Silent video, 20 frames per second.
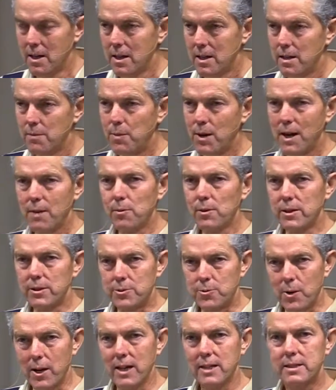The Bible
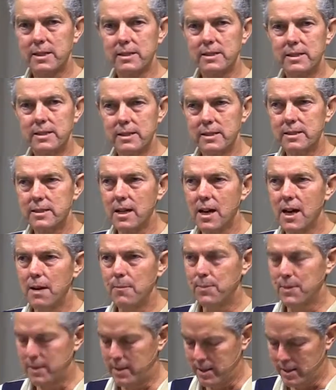addresses this
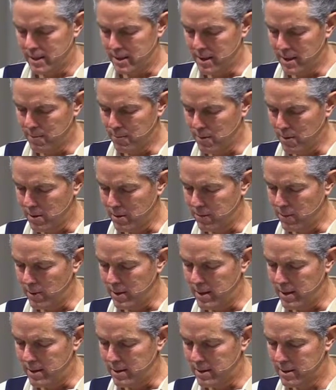topic in a number of
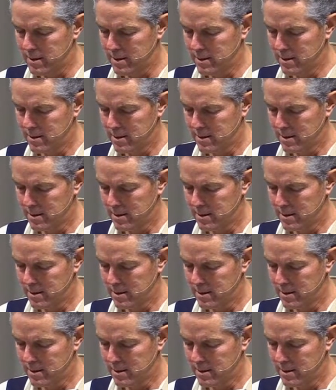ways.